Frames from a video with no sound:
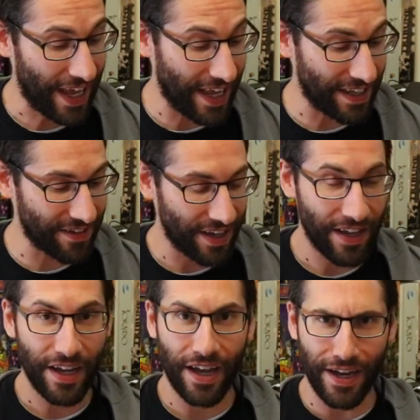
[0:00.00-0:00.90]
And
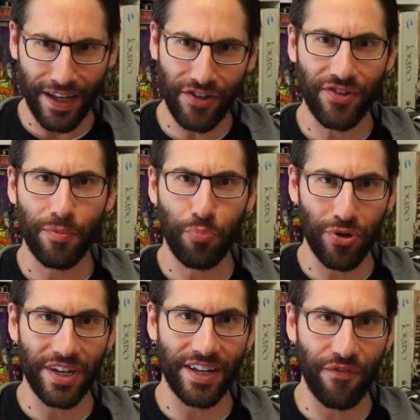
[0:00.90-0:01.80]
it's
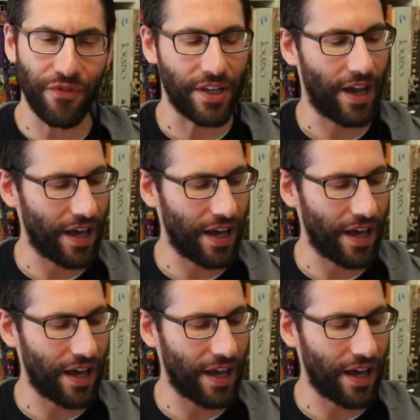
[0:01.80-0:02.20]
pretty nifty.